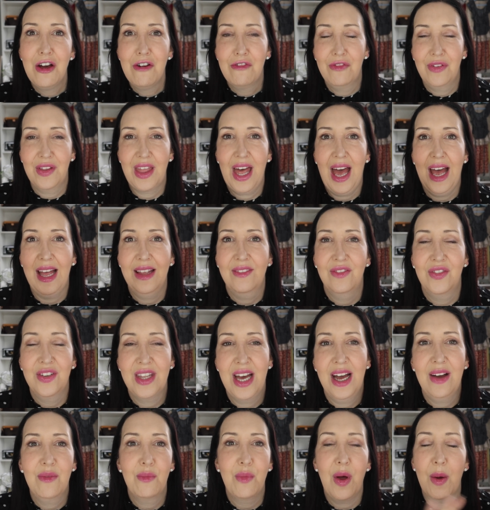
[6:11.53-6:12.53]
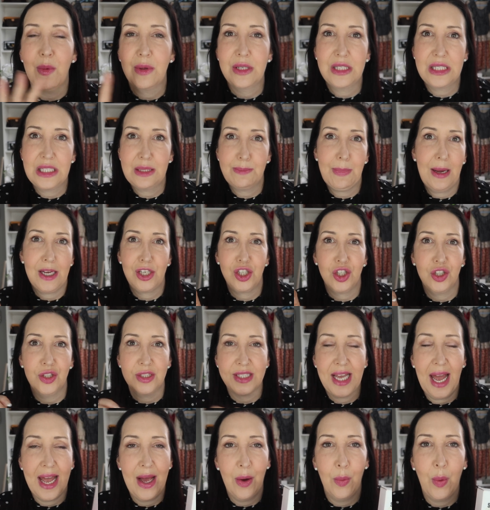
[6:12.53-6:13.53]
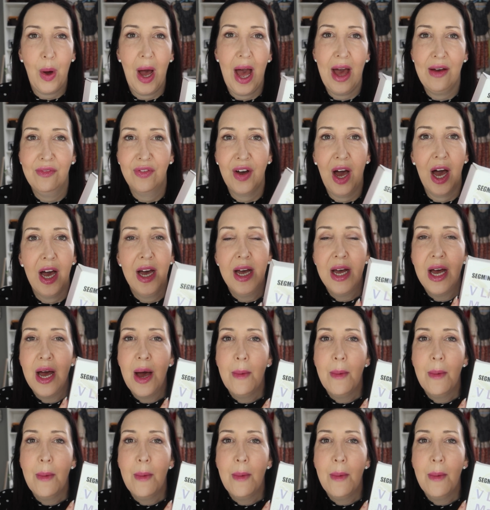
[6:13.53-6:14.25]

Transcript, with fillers: for that for that special day or whatever.